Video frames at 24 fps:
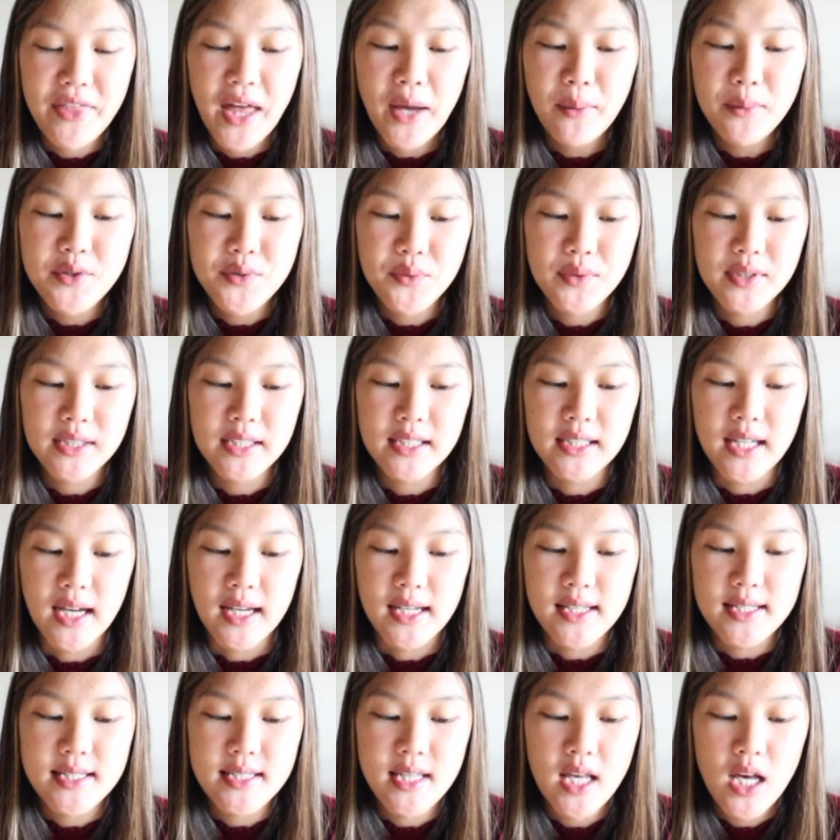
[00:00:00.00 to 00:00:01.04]
was really
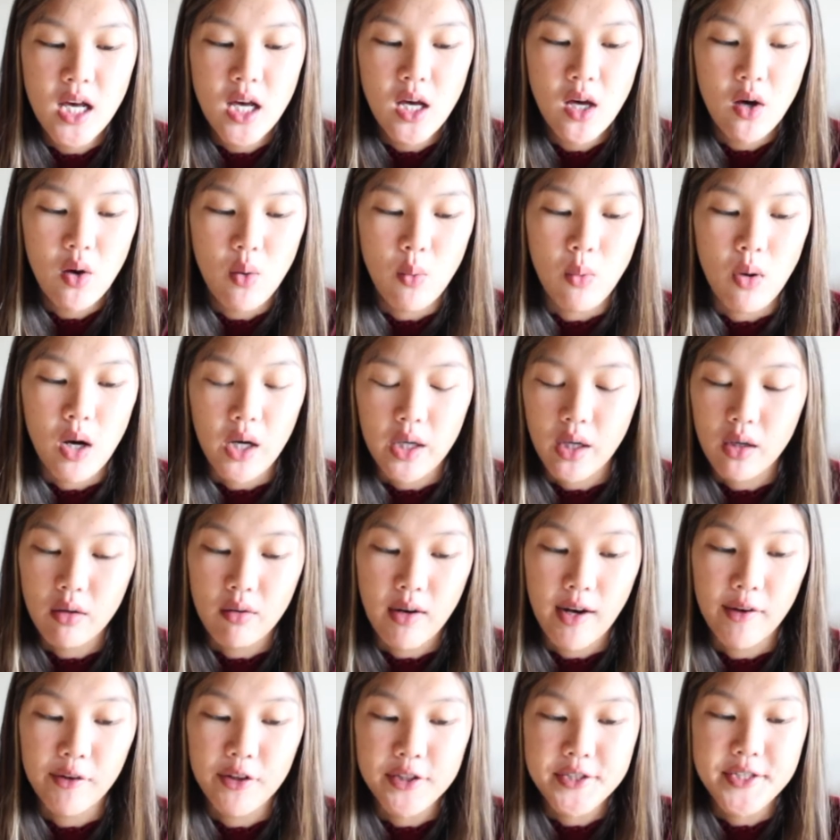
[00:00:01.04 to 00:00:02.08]
nice, walking
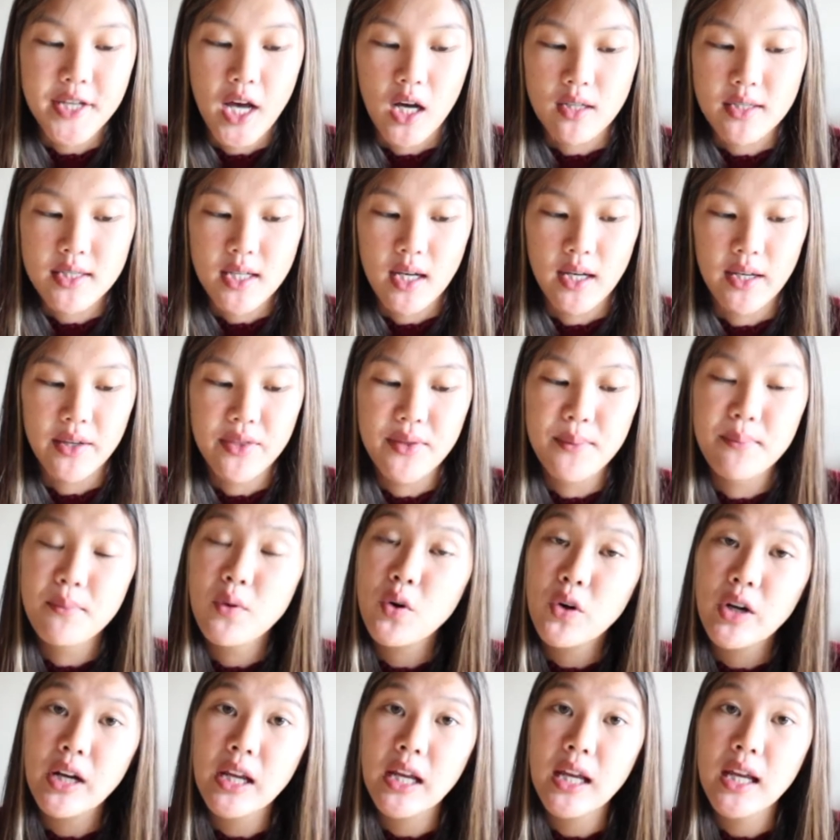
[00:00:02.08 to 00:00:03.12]
around Asakusa in the
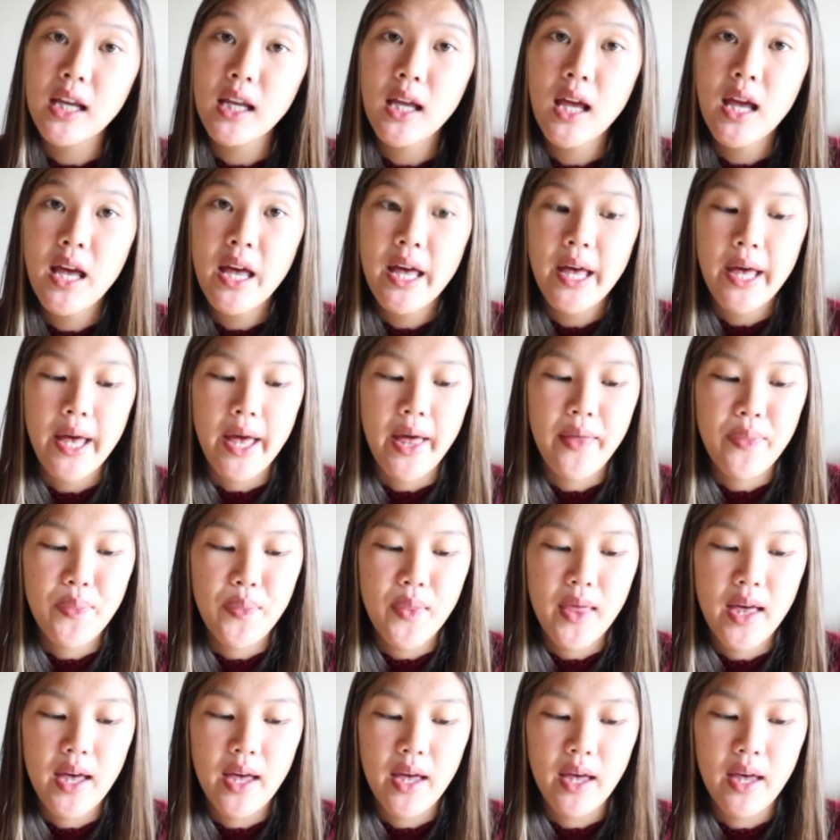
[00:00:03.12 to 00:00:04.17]
morning. And
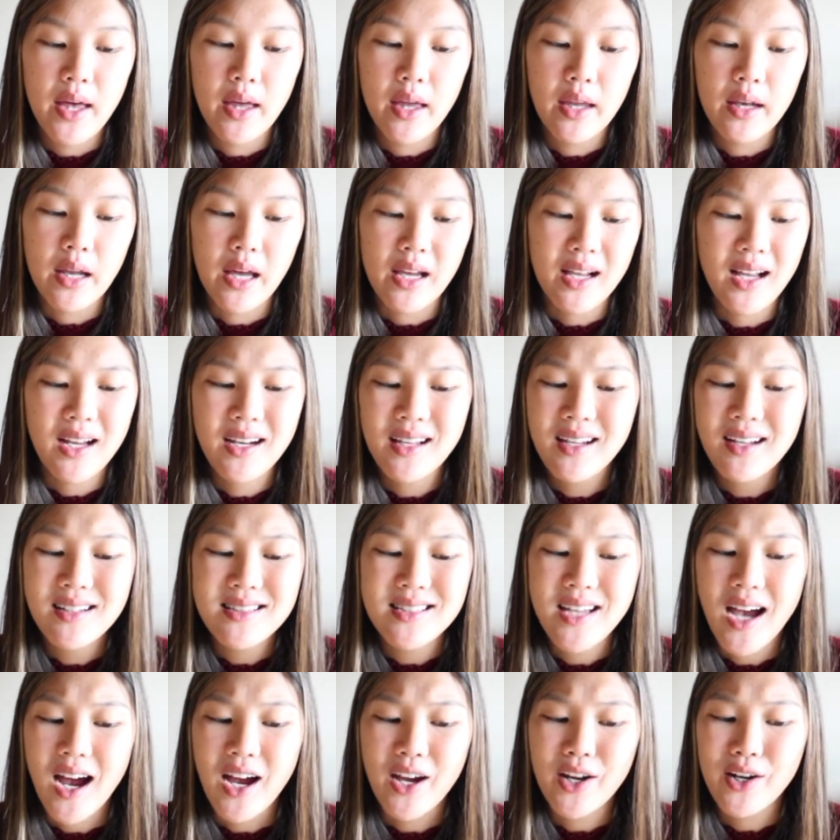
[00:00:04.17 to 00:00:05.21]
then I kind of got
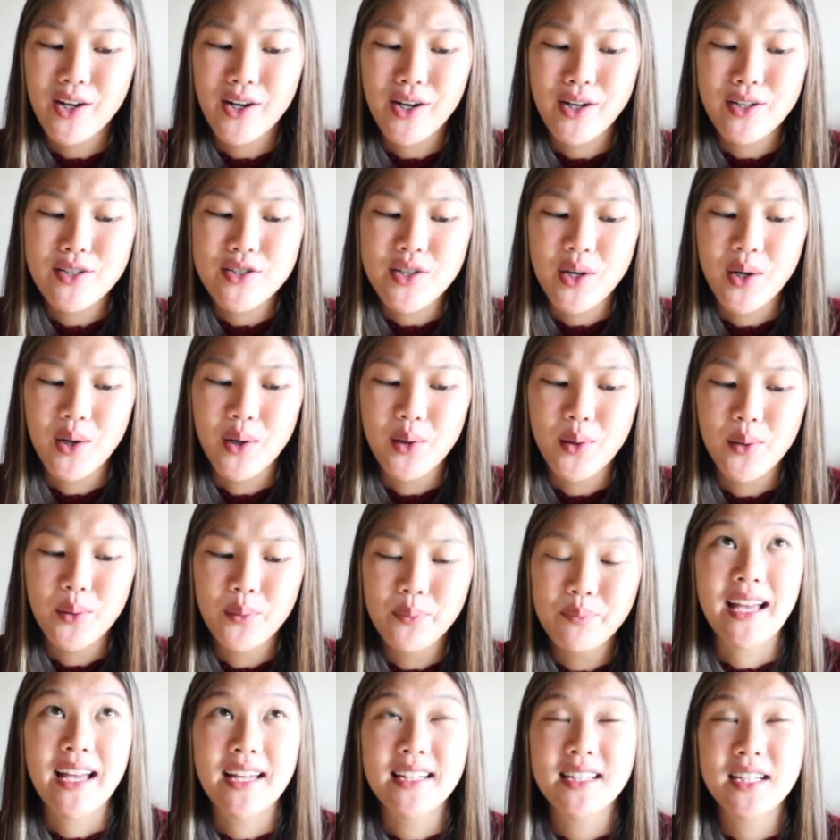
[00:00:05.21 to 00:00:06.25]
tired, so I ended